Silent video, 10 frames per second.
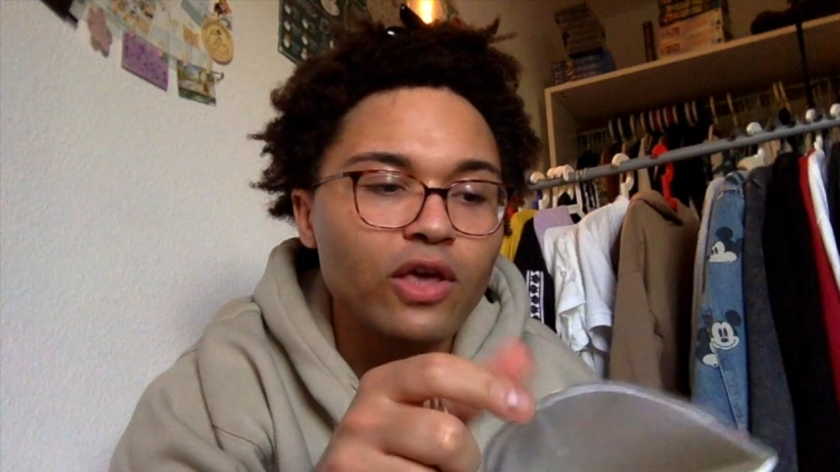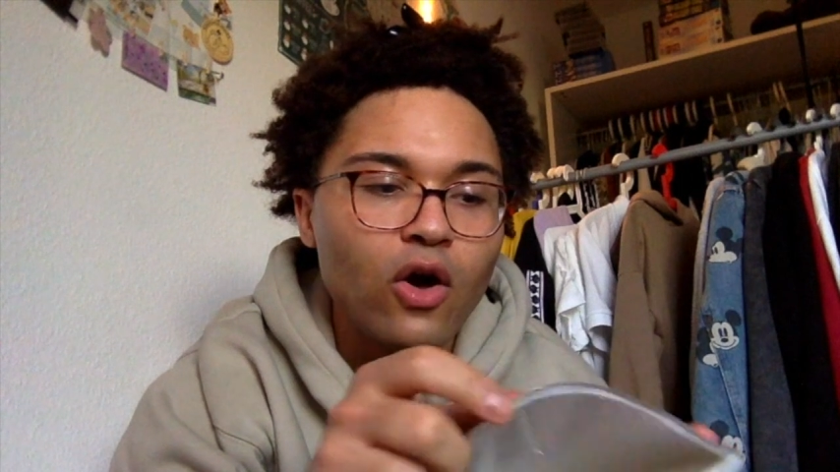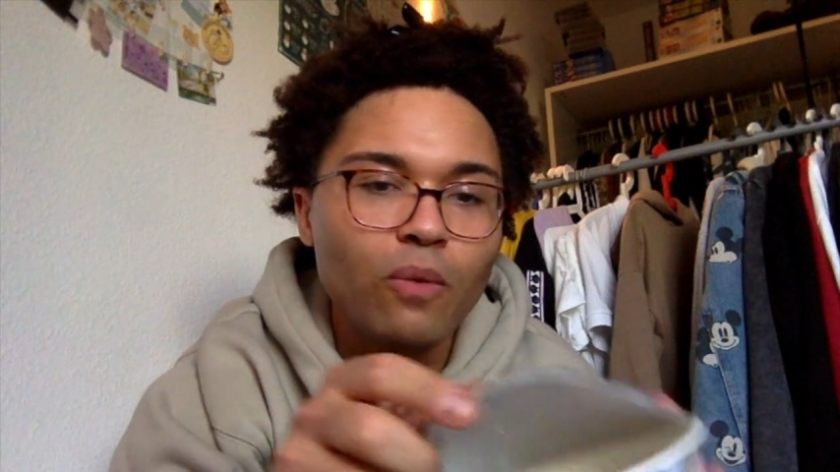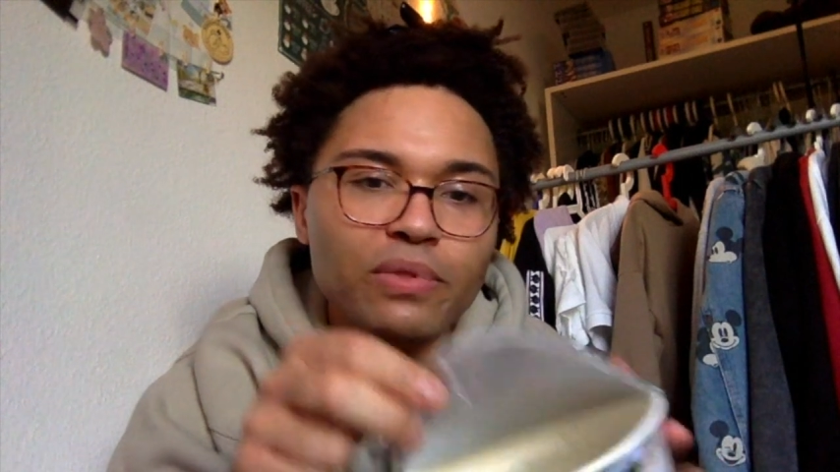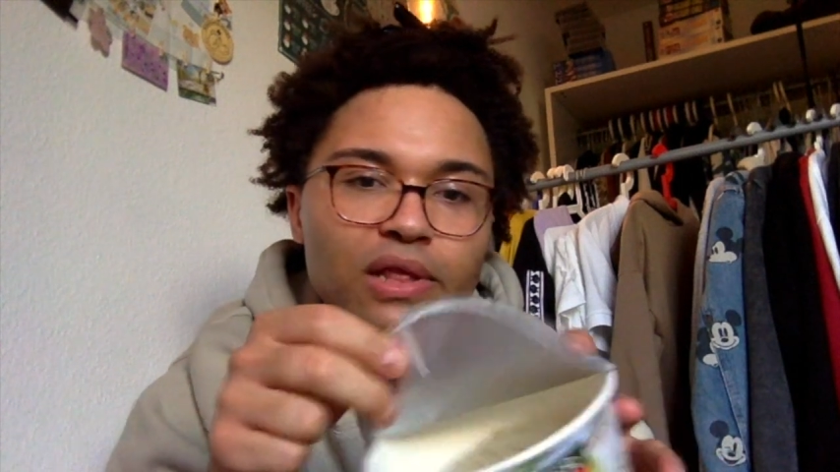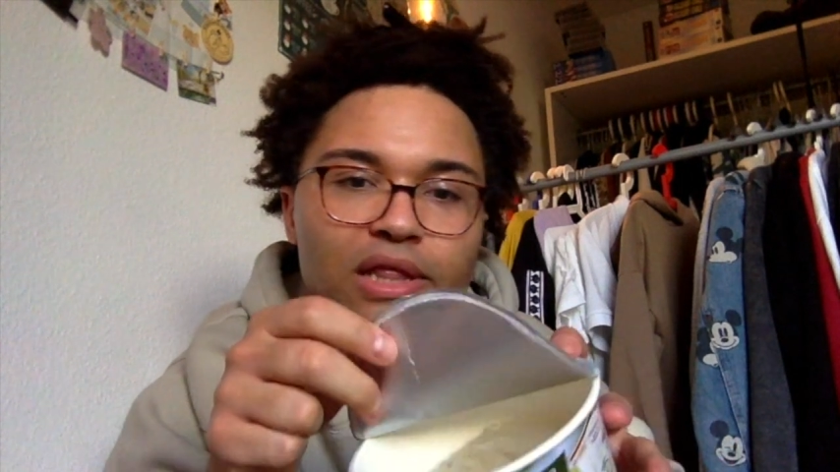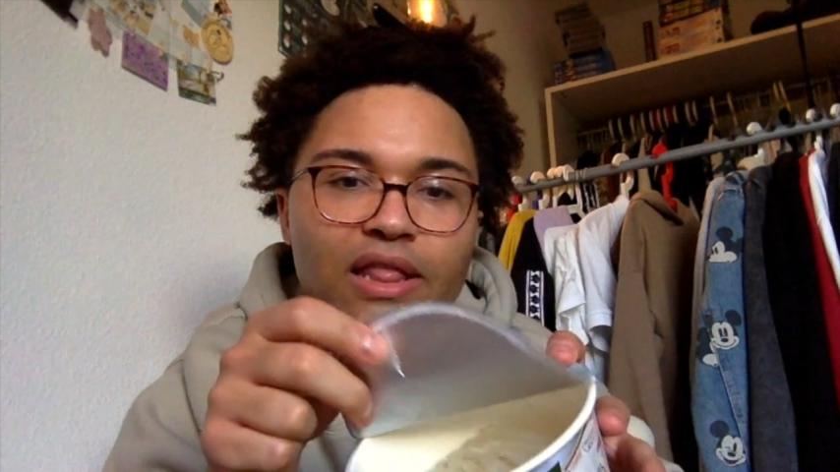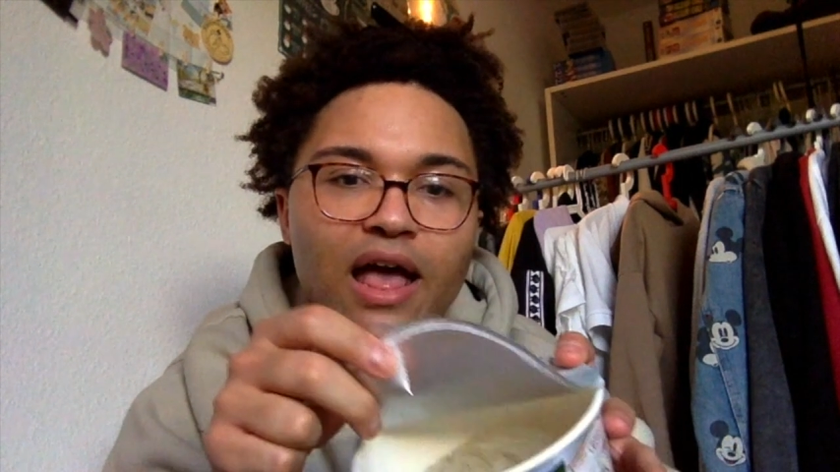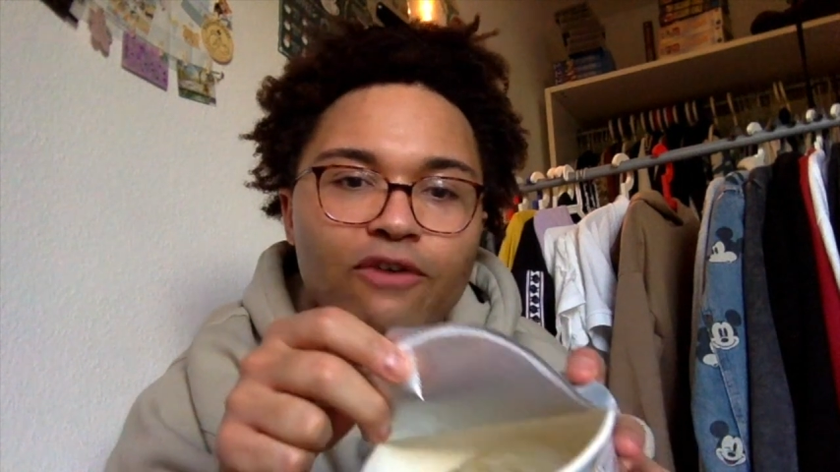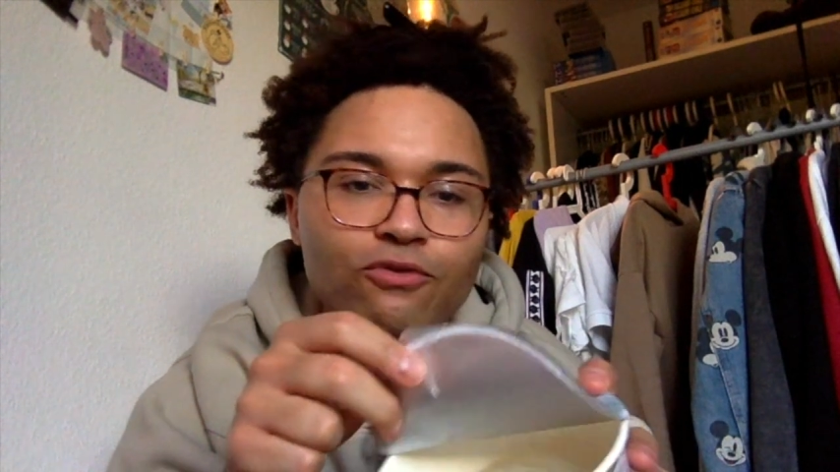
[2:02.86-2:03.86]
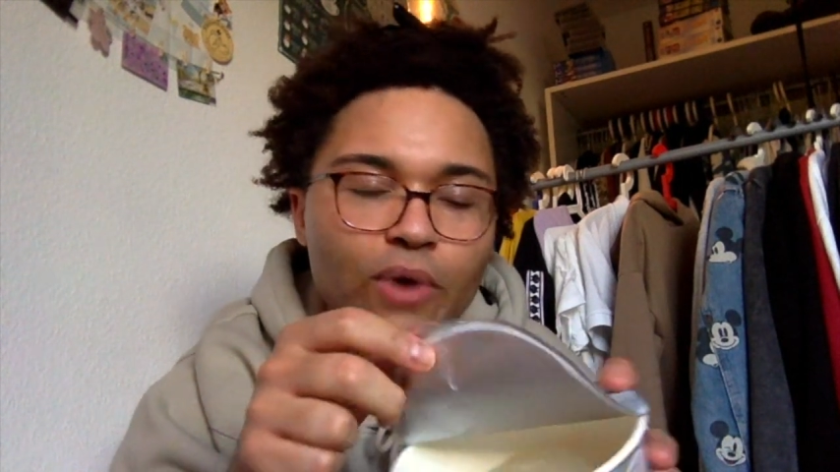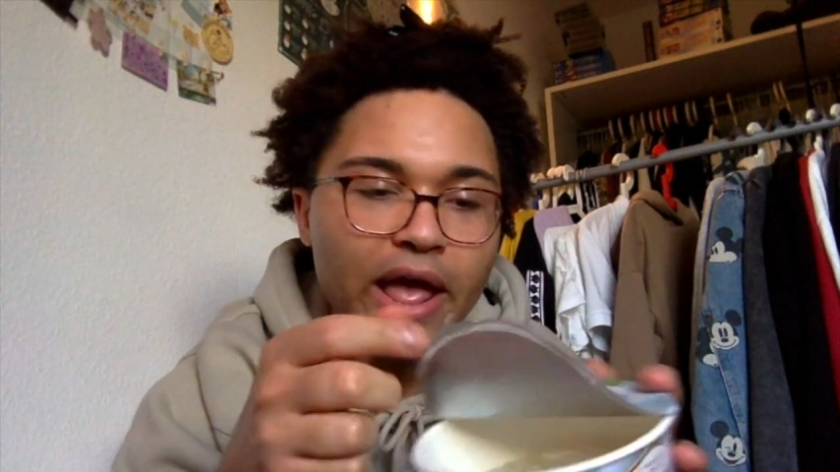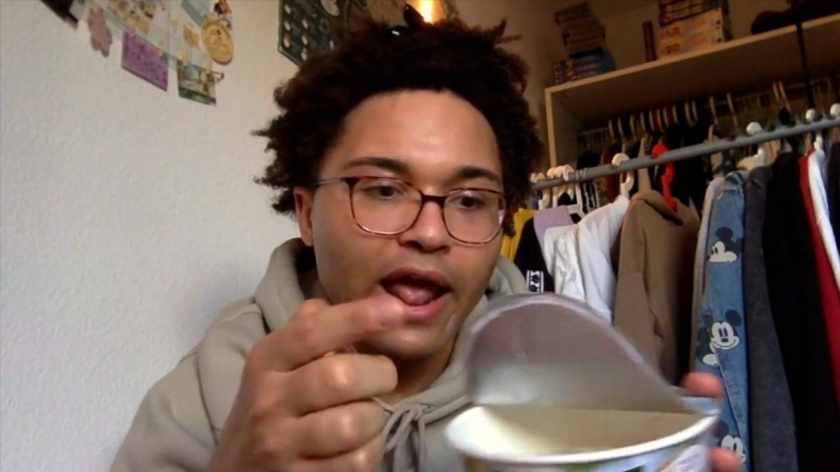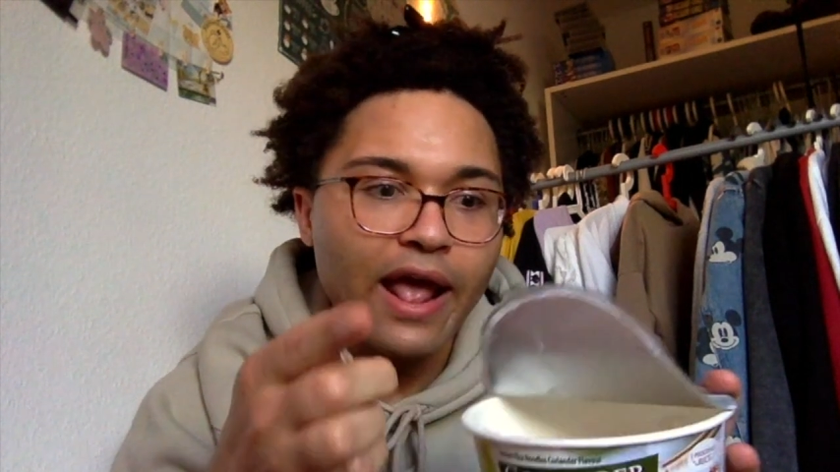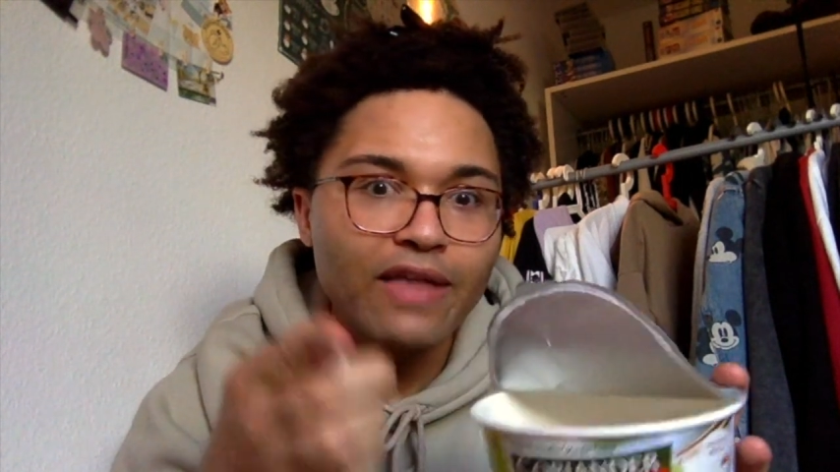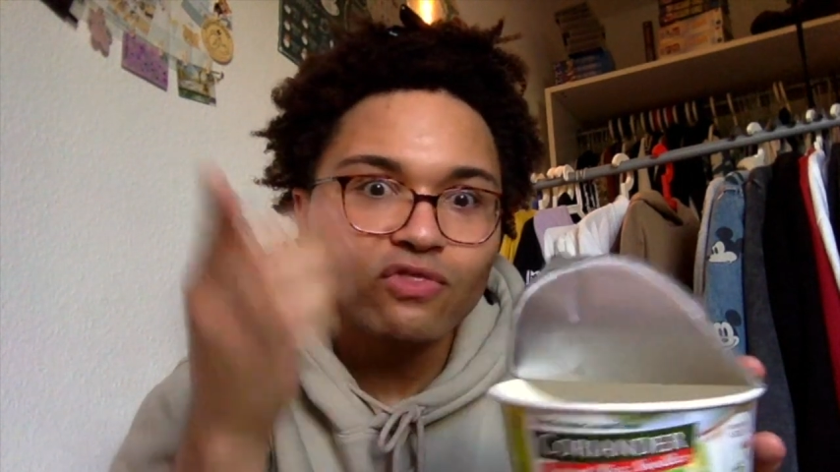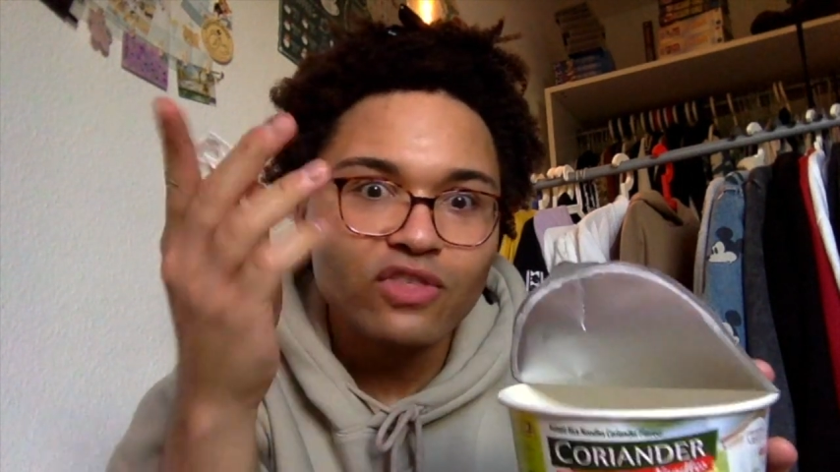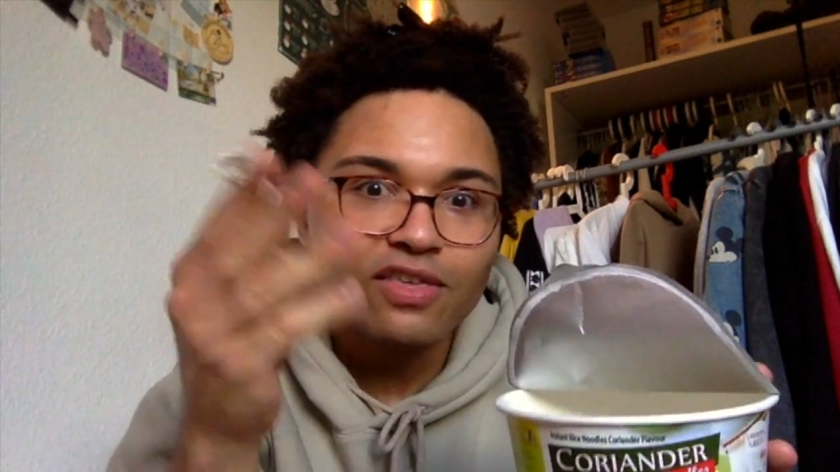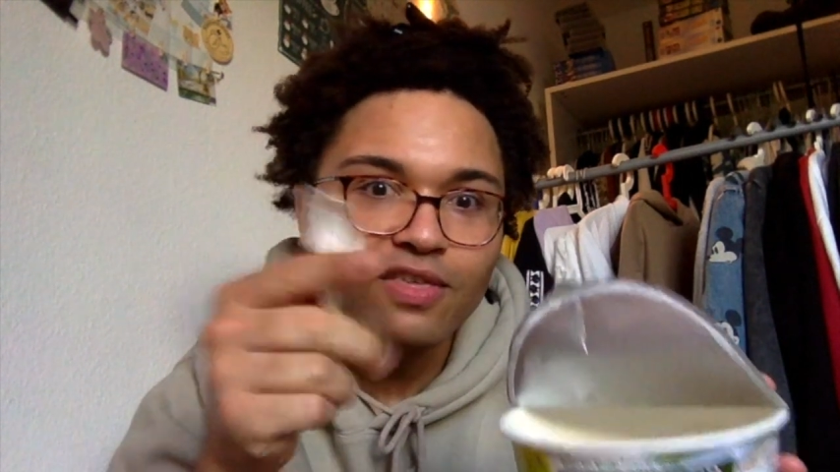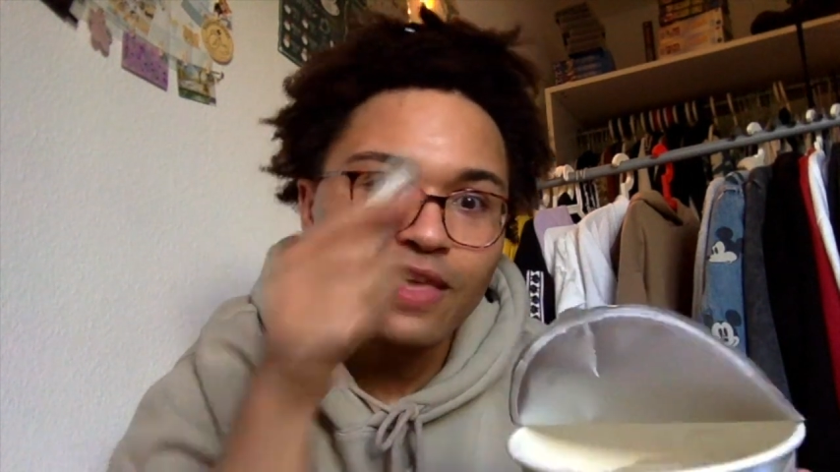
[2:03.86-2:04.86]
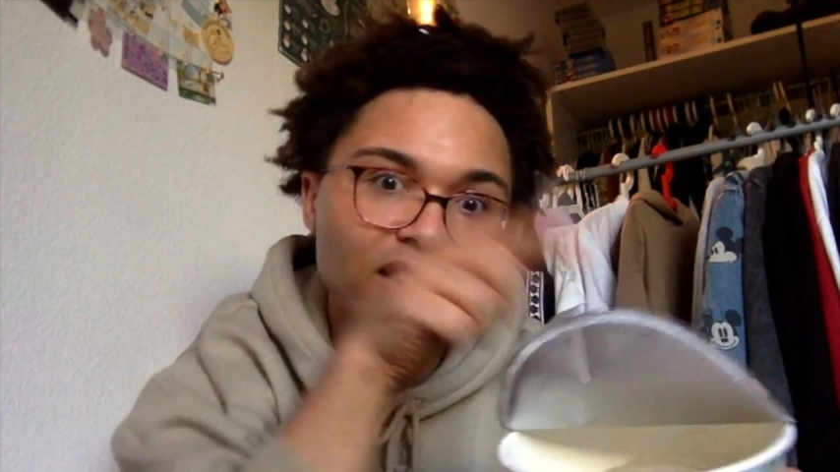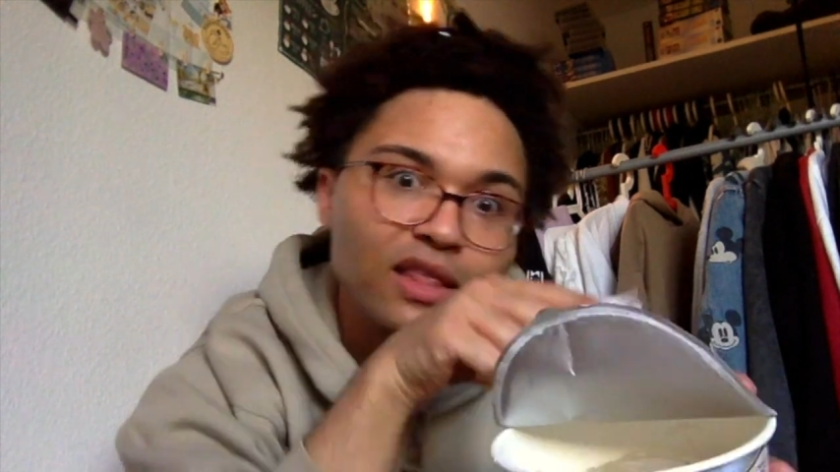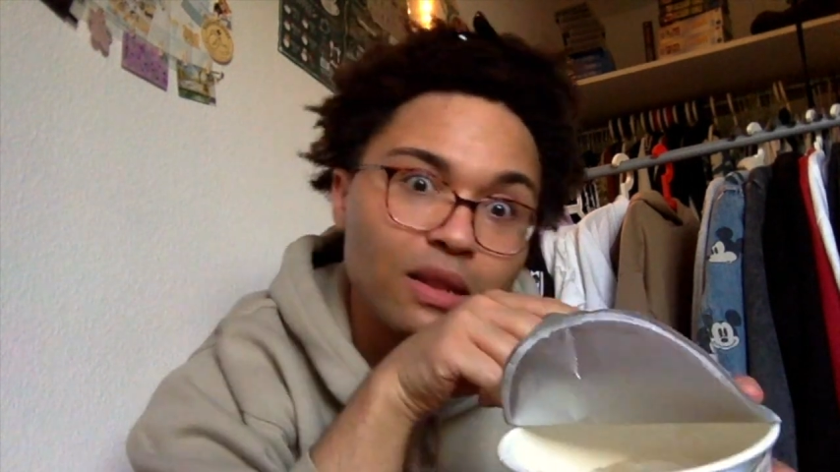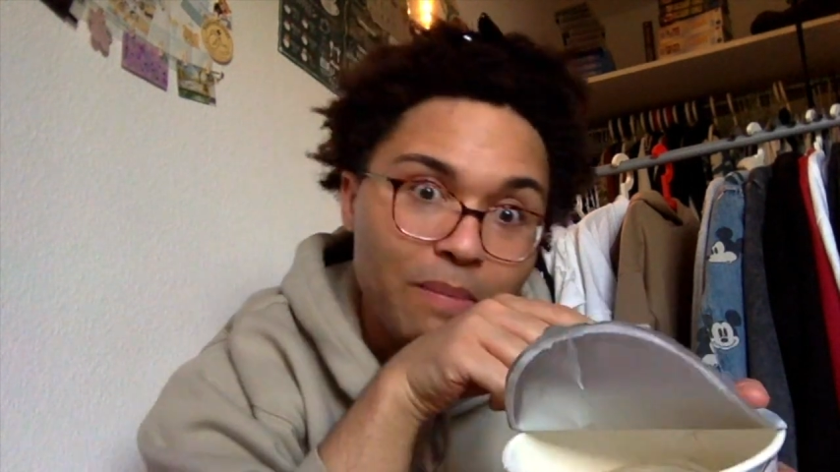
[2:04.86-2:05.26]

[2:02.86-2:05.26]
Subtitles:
open the lid halfway, and this is hidden in the